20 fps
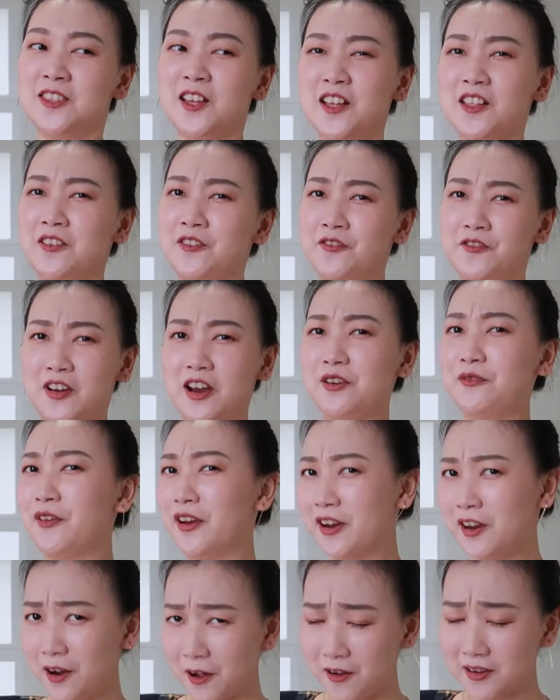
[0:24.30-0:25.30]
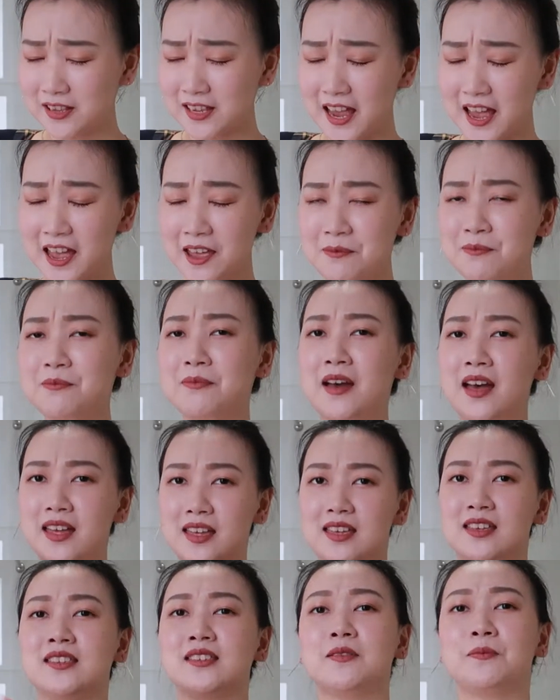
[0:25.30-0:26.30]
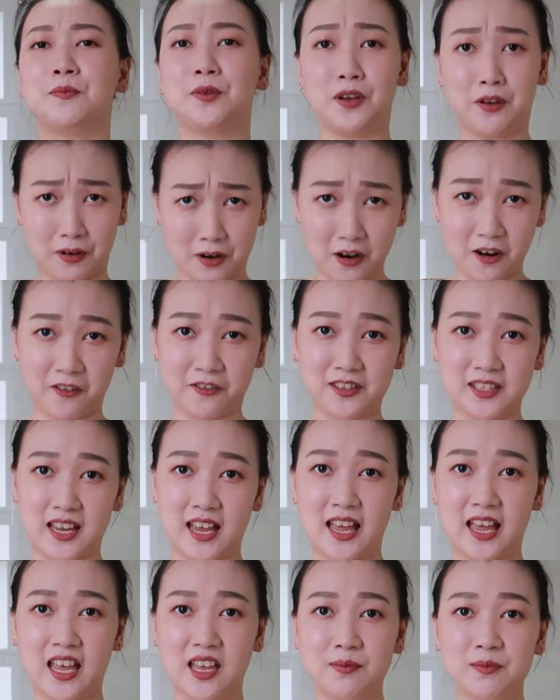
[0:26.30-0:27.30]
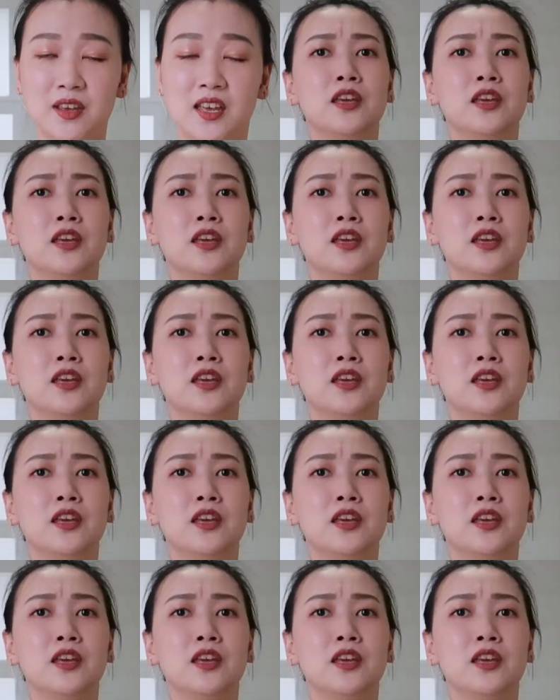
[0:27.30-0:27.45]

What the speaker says: not a very long time, but it's a period of time.